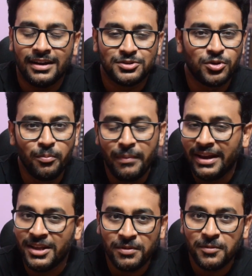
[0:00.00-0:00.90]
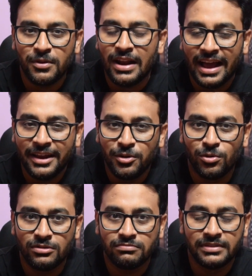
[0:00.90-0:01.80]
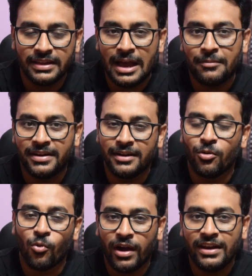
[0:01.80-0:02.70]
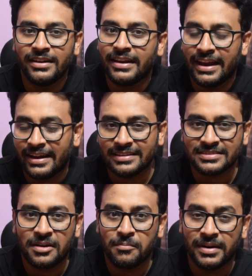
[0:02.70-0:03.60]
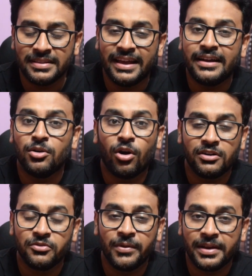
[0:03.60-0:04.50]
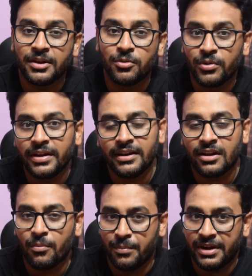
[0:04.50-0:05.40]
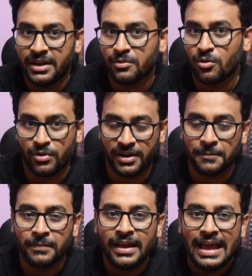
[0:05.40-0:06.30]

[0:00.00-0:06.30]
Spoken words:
So many people I know, they have done well in GATE exam, but they are not very good in competitive coding.